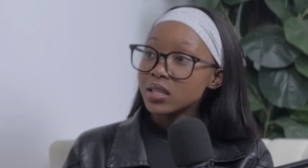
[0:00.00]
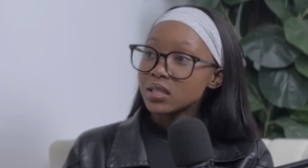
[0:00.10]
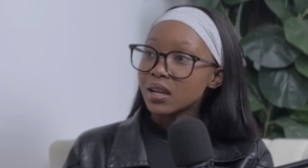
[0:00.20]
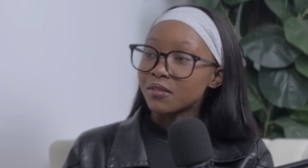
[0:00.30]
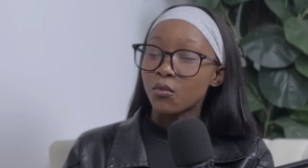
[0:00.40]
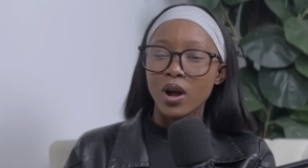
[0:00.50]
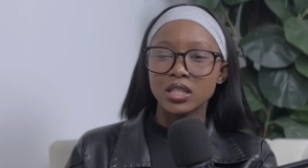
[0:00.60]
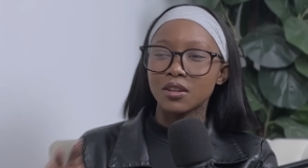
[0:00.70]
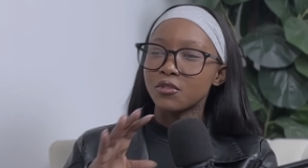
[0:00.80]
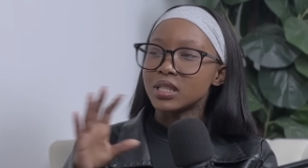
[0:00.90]
Mm-hmm. I've watched
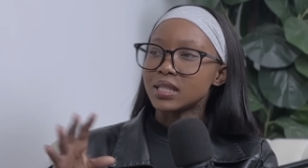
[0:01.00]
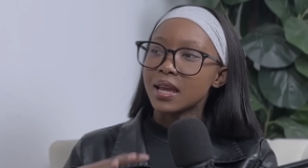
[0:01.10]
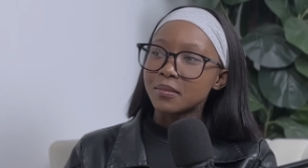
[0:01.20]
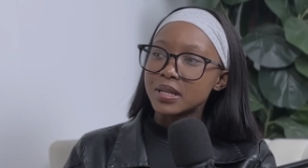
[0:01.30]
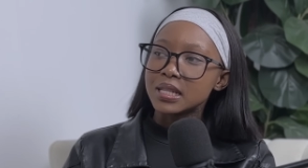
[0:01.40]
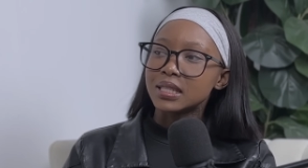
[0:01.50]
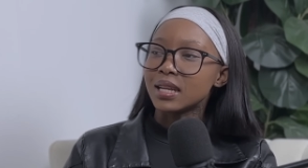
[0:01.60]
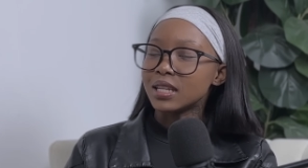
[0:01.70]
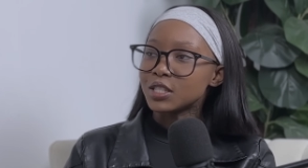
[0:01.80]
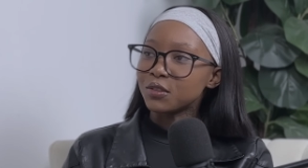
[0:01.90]
different segments and
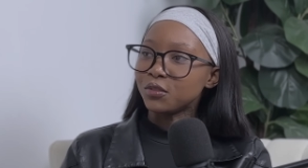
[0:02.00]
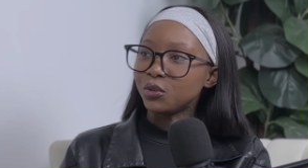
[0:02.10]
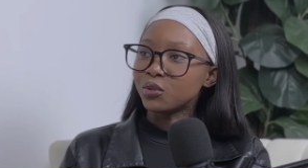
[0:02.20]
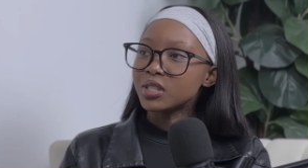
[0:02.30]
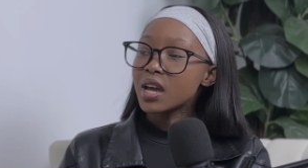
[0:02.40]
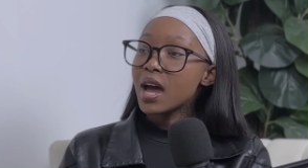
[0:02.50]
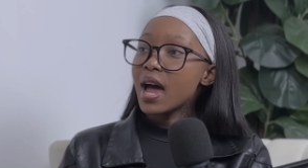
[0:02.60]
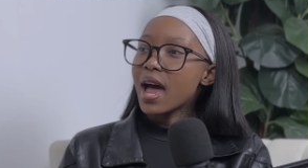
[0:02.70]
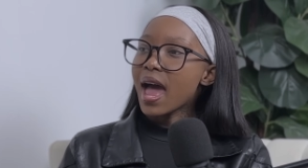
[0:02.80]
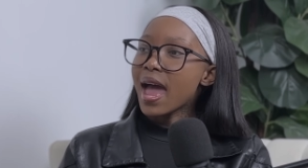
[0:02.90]
interviews.
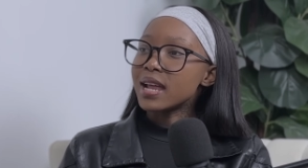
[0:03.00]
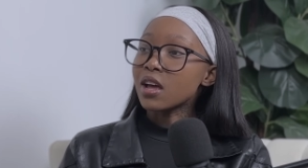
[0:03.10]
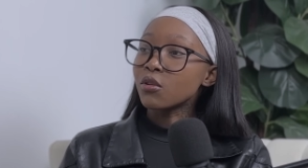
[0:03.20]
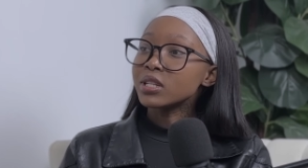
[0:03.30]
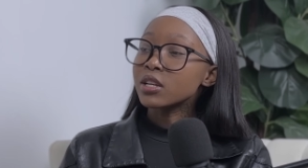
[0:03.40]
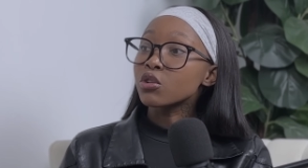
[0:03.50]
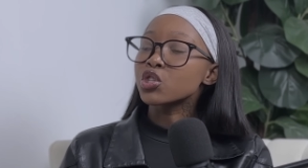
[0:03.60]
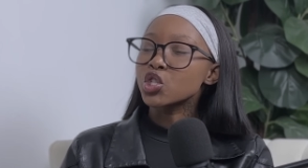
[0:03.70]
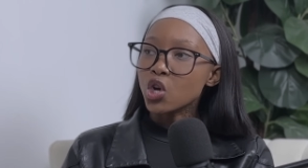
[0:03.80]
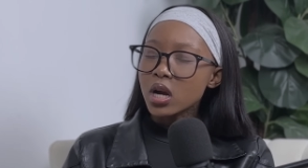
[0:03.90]
And are those like your
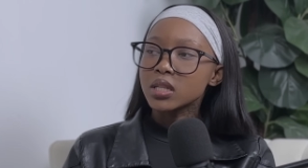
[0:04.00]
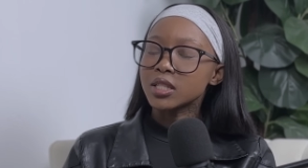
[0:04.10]
strongest